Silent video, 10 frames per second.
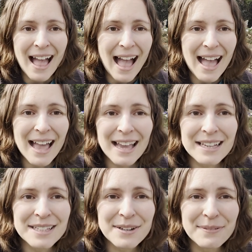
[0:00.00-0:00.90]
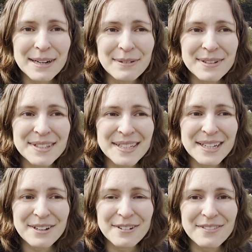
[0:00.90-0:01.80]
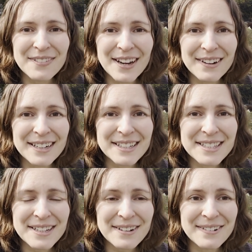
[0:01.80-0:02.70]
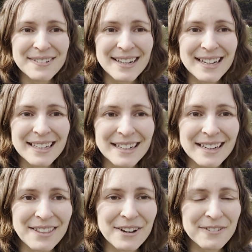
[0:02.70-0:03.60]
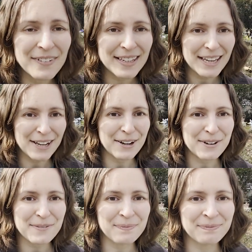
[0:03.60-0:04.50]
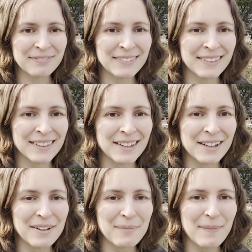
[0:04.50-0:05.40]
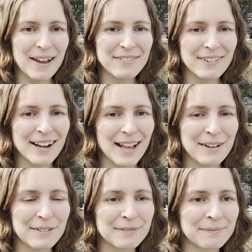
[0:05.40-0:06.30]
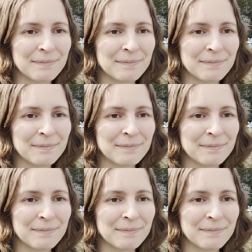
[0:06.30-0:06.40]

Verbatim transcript: and we will see you very soon in another video. Bye for now.